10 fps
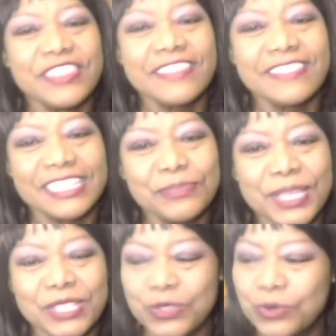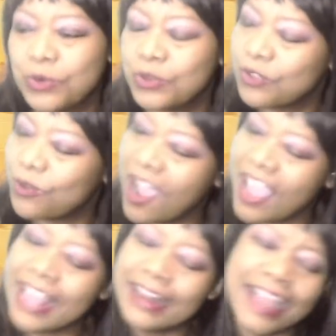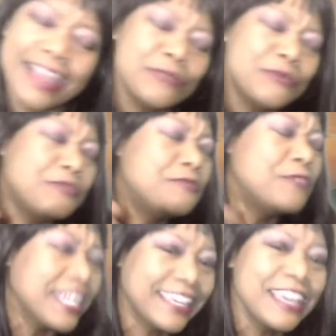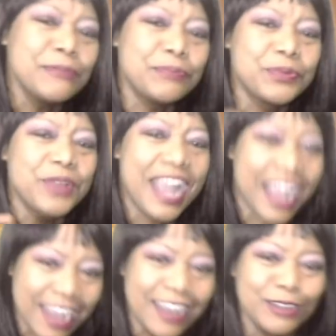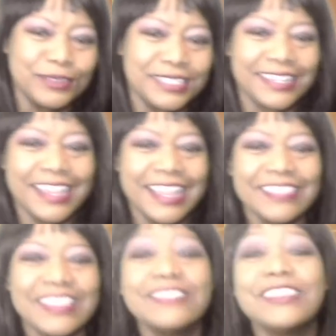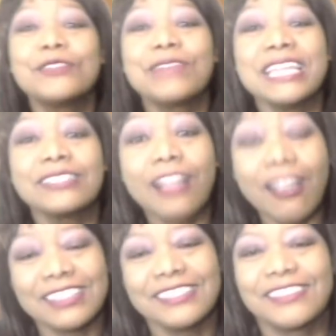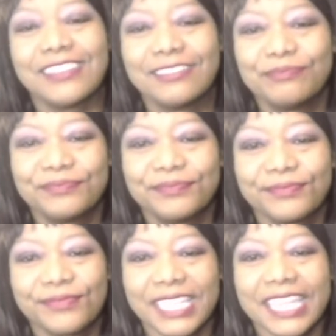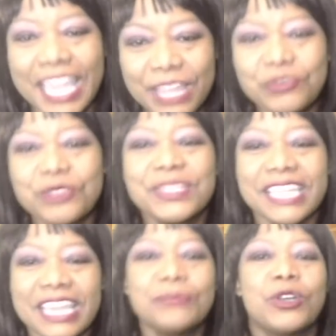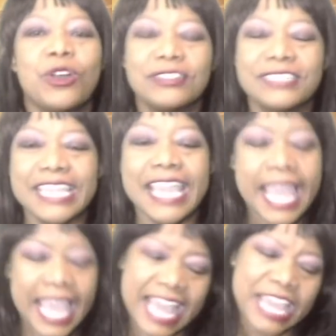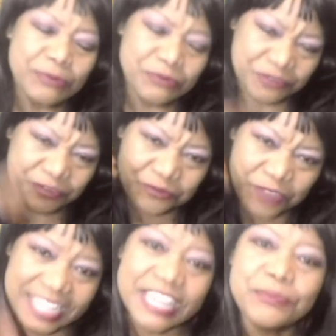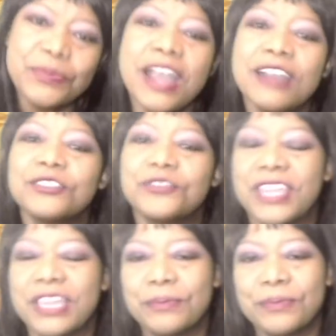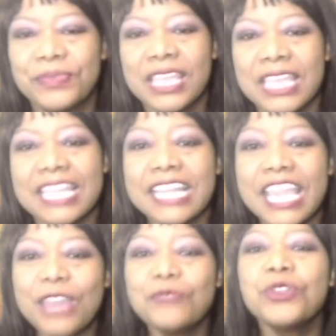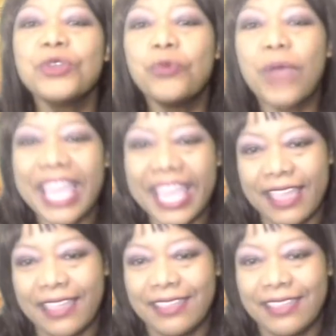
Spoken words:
that makes you who you are. And I am fucking proud that the great Xhosa came from the Cape Colony. I am fucking proud of him in every way.